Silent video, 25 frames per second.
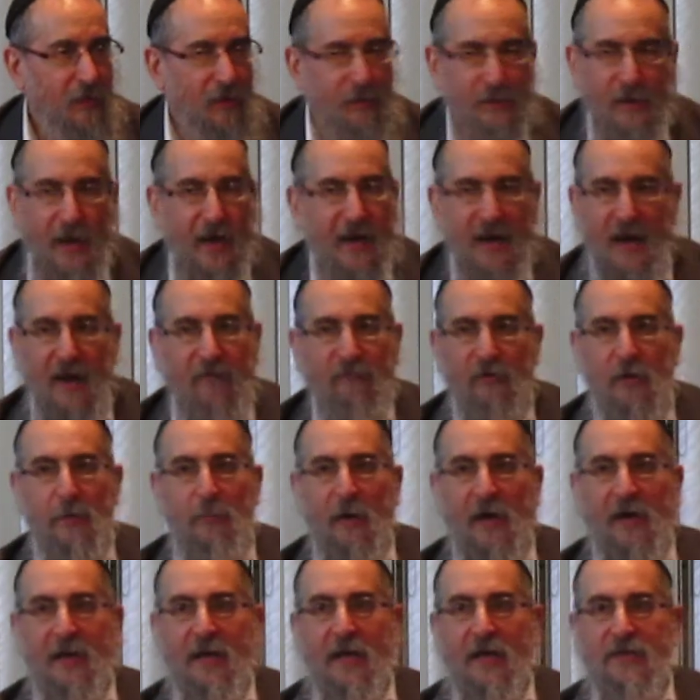Not
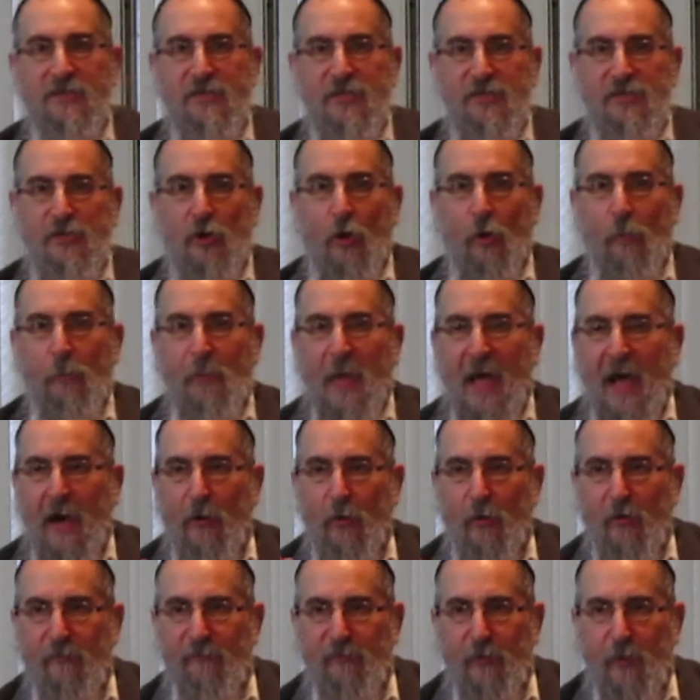everybody has a soul
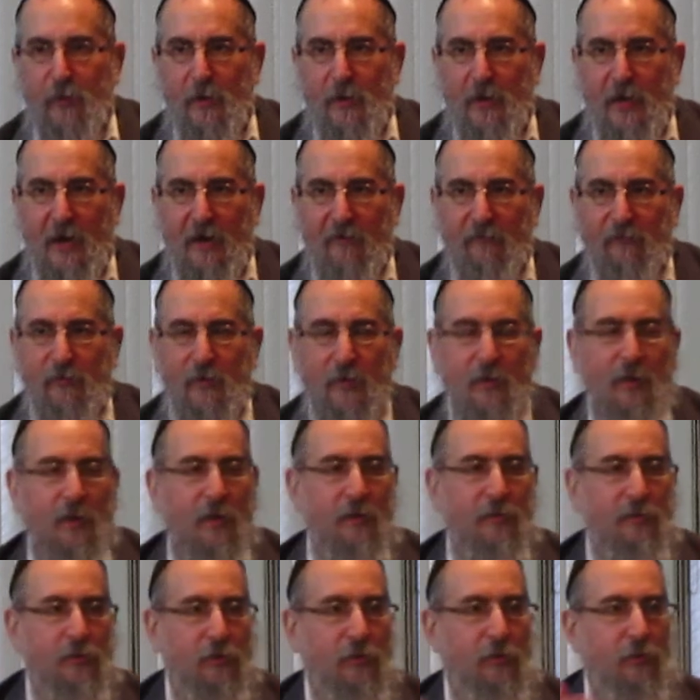powerful enough
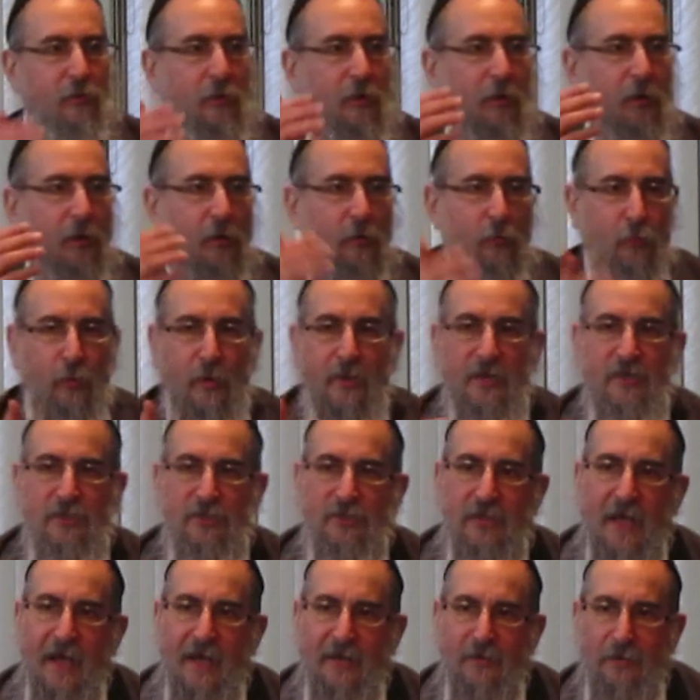to reach
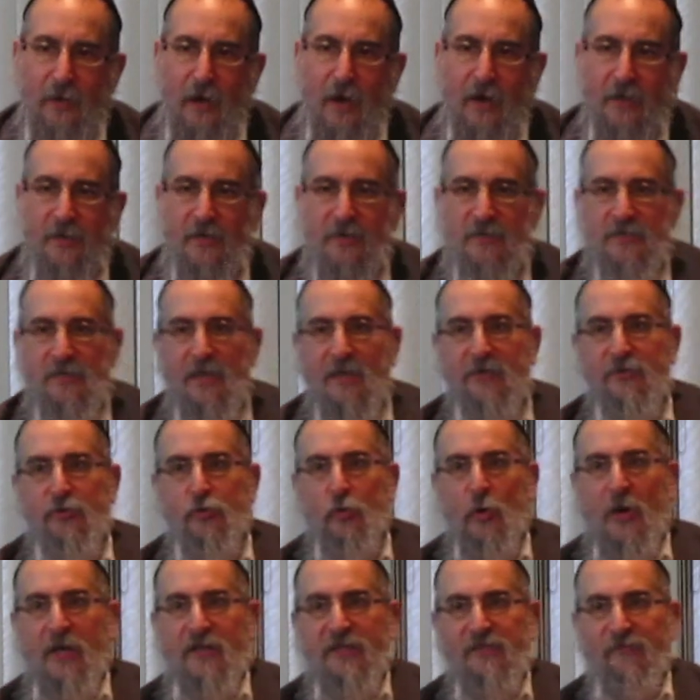that darkness and
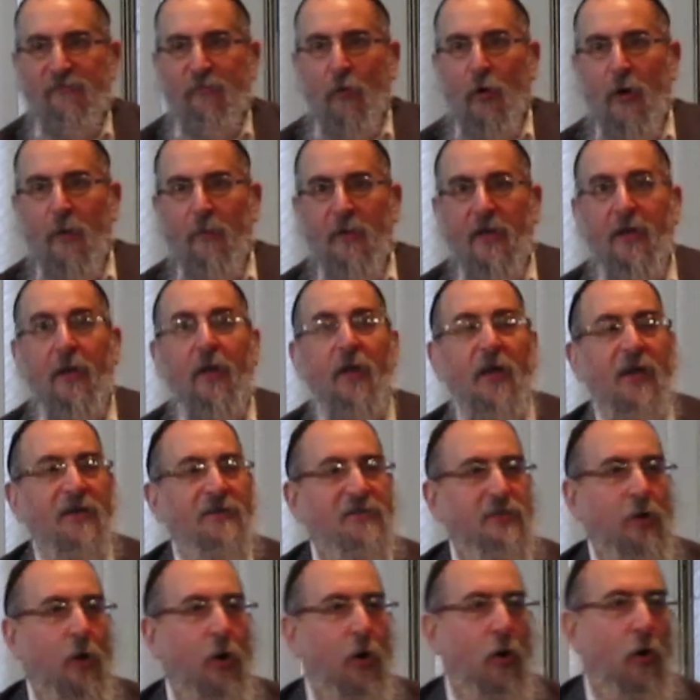transform it.
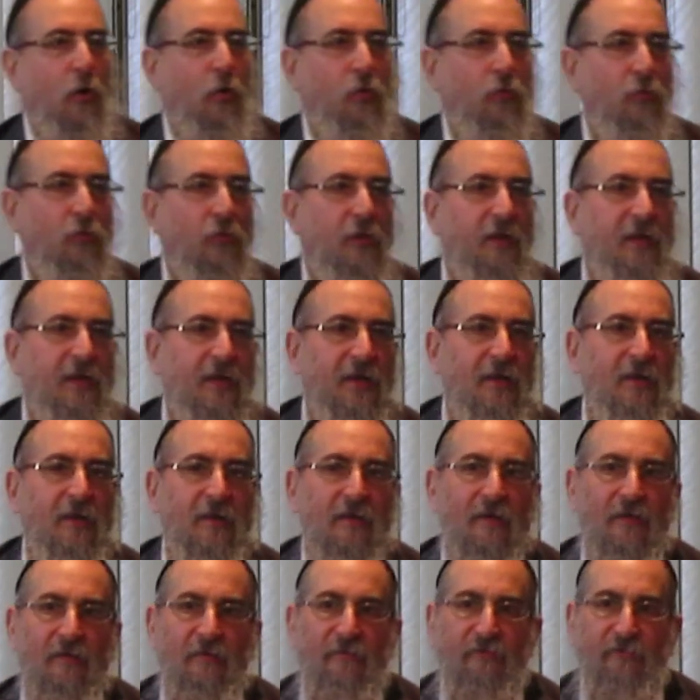It's
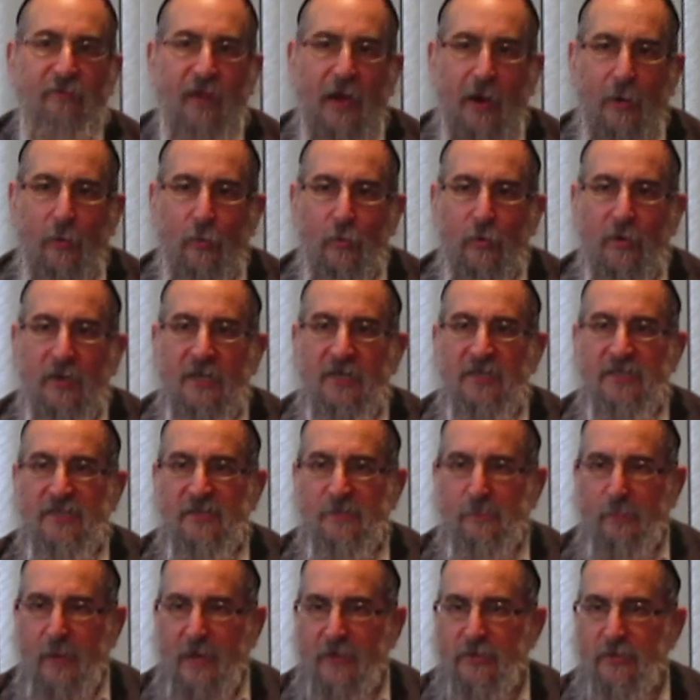only very
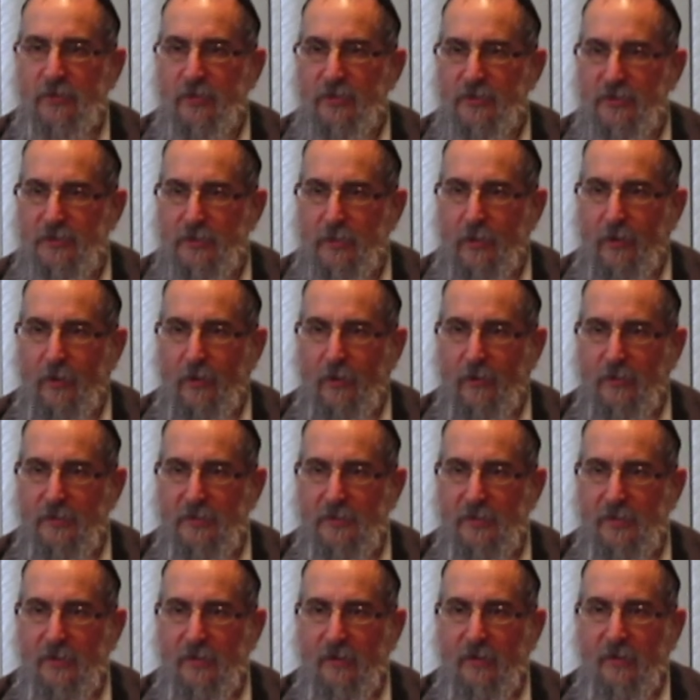special
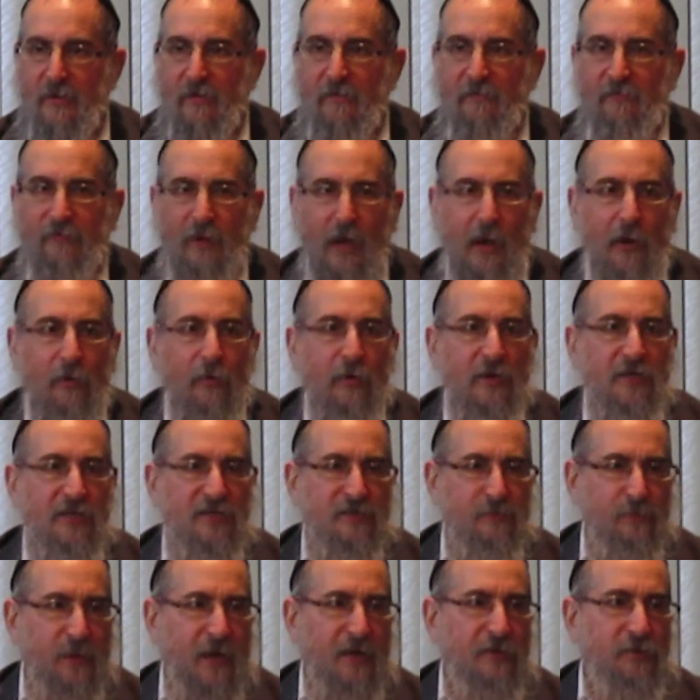souls, very
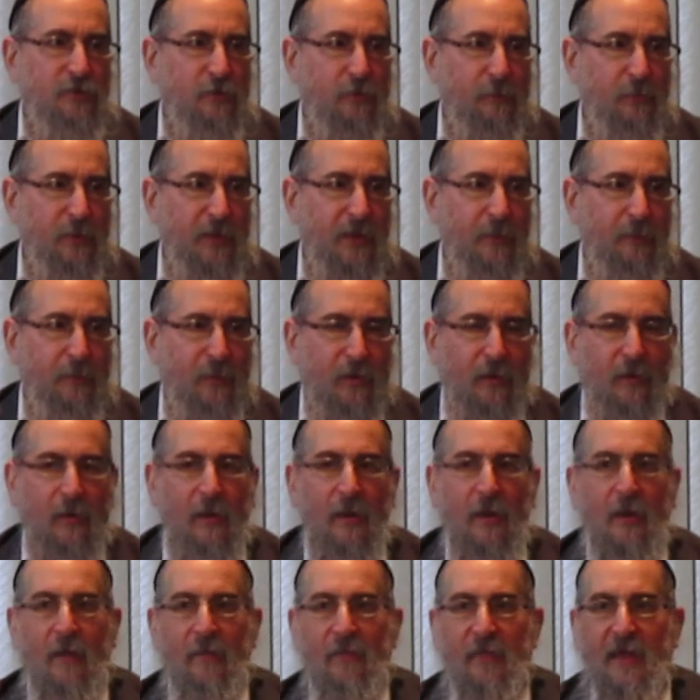special
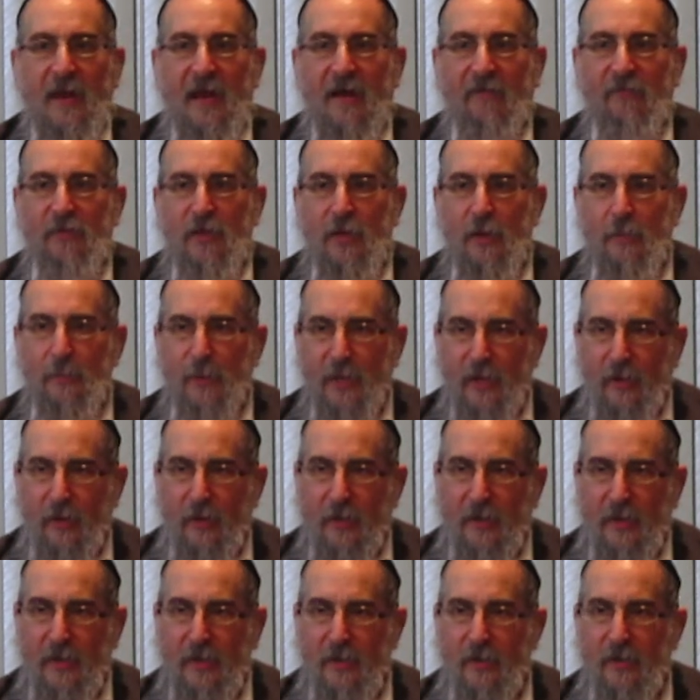people that have the
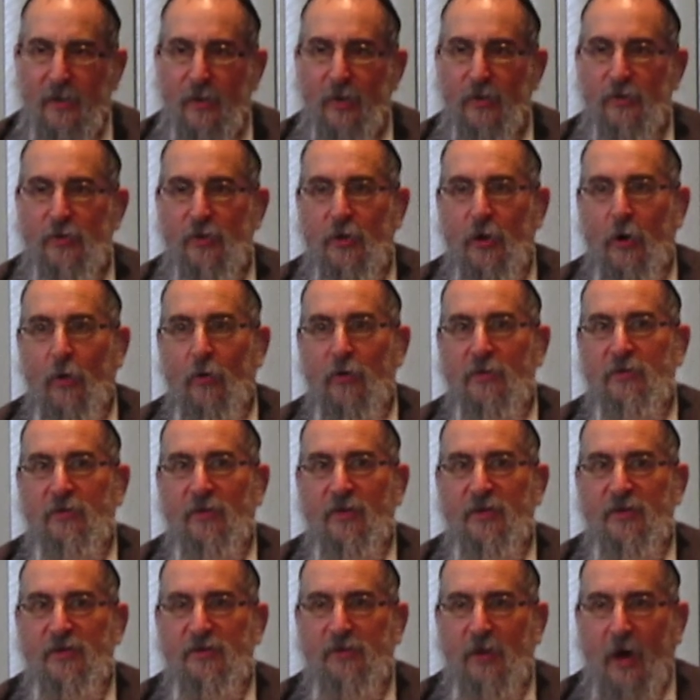ability to go into
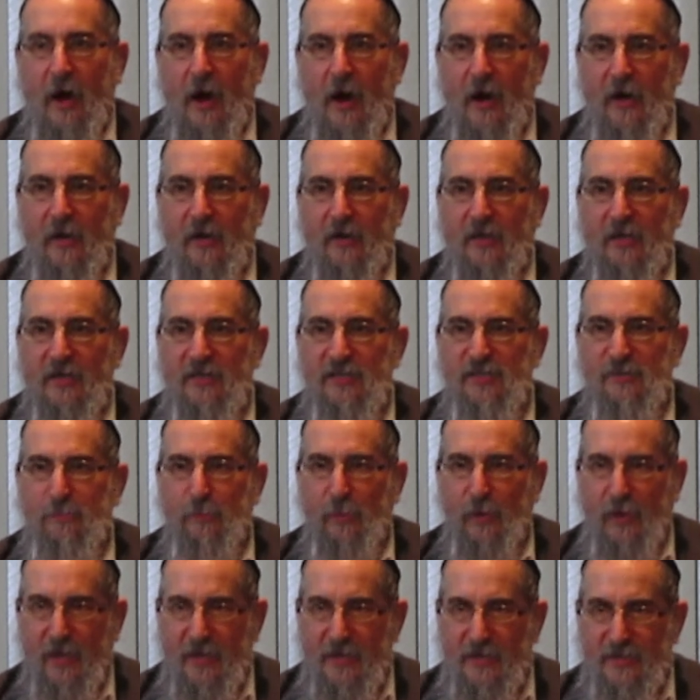the darkest
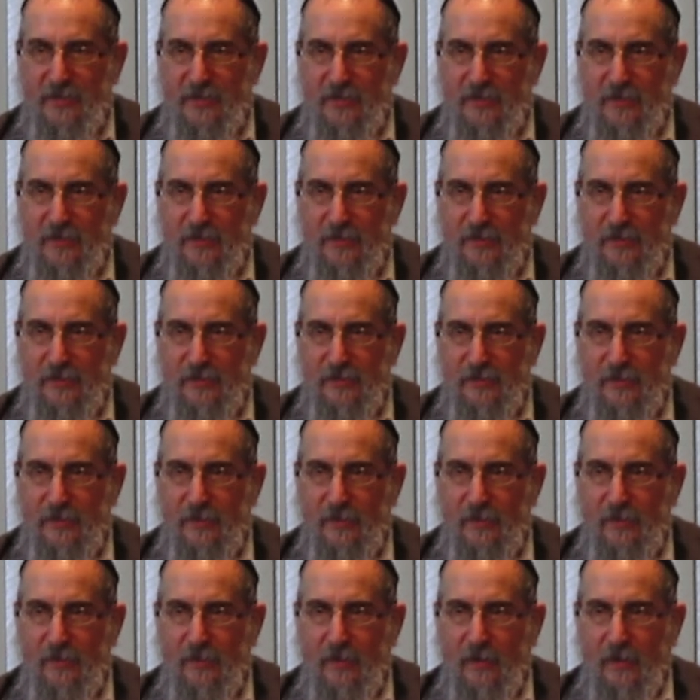places
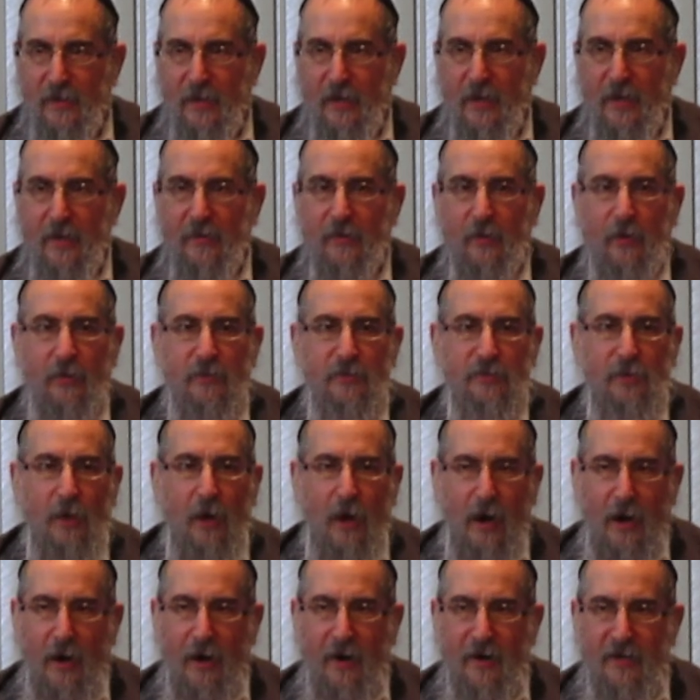and those
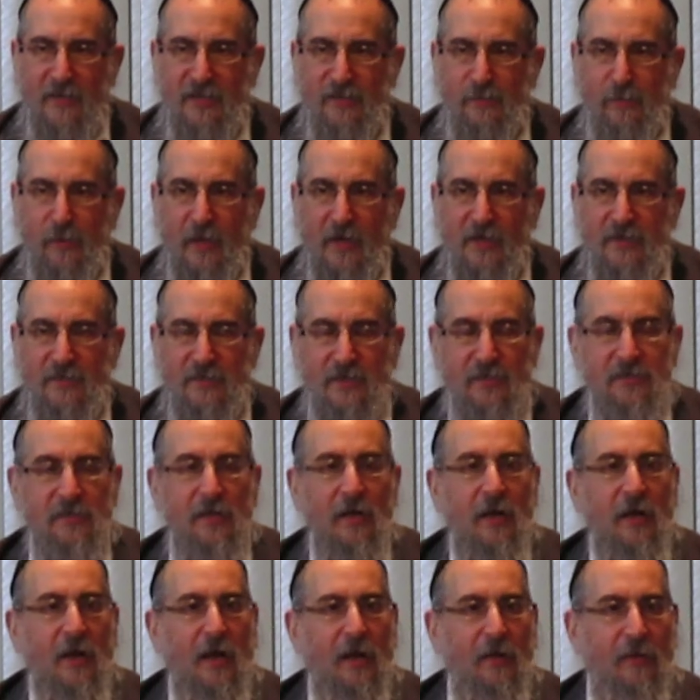hardest places,
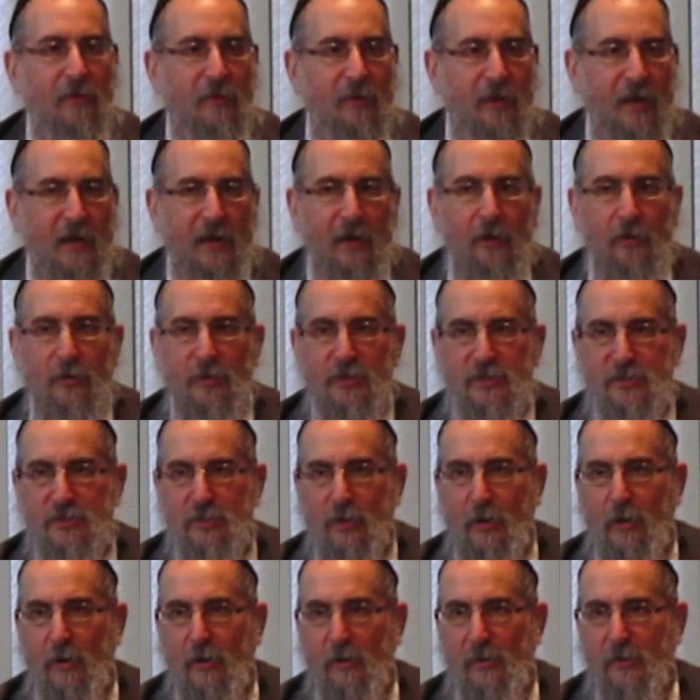and they're the
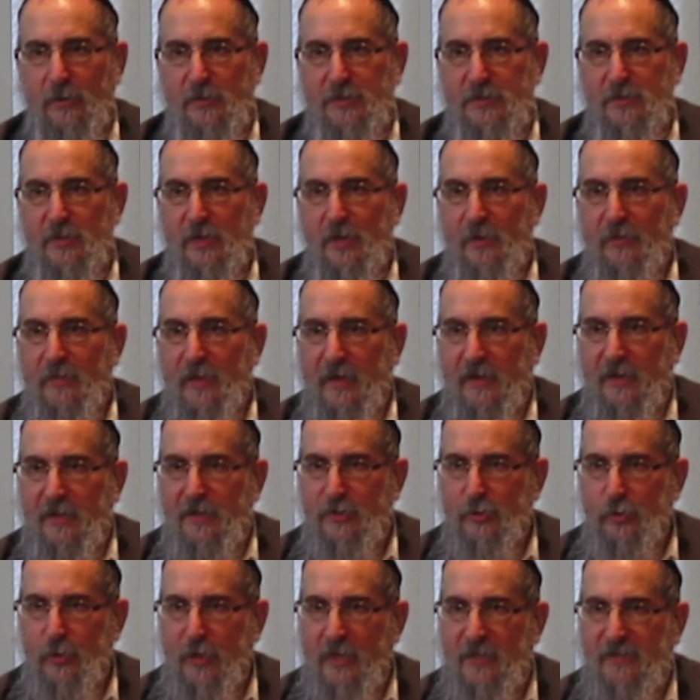souls that could
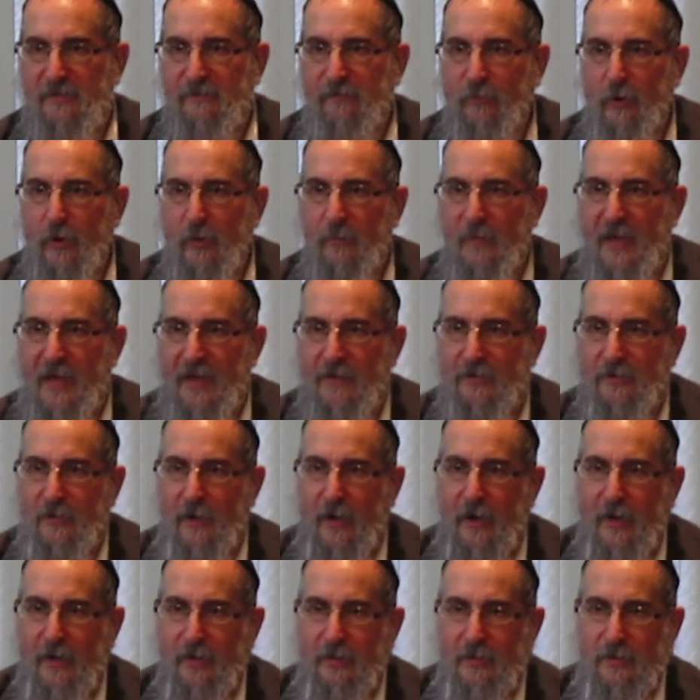transform that
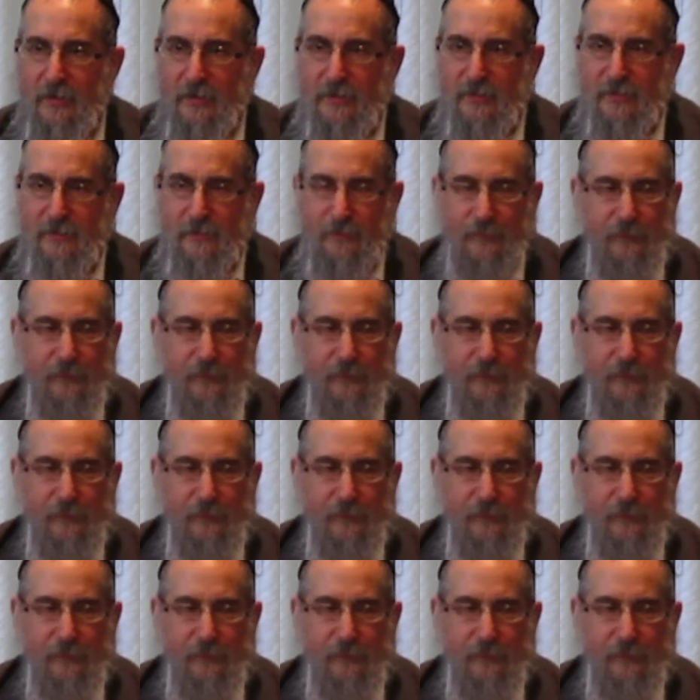darkness.